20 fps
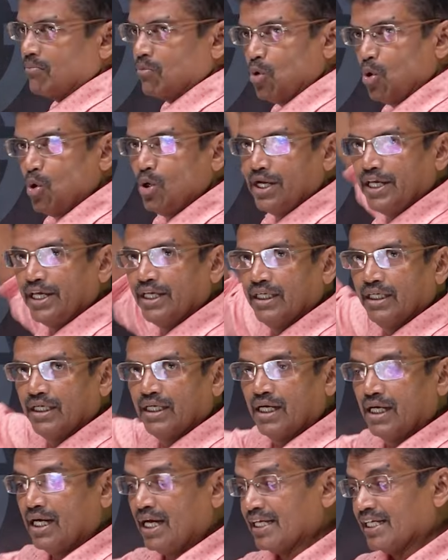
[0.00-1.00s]
am holding,
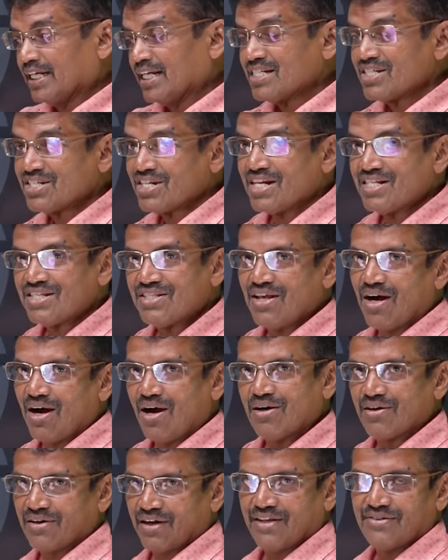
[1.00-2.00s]
I can sense the
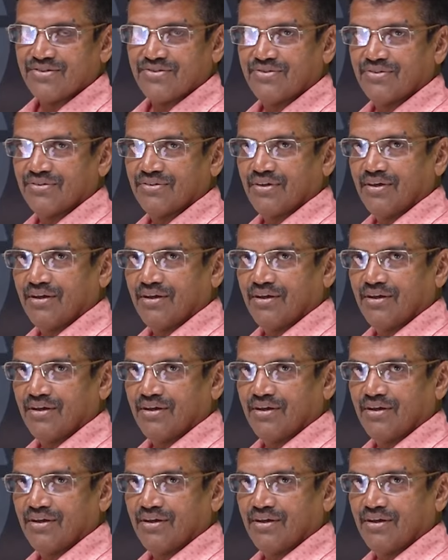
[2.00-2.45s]
hardness.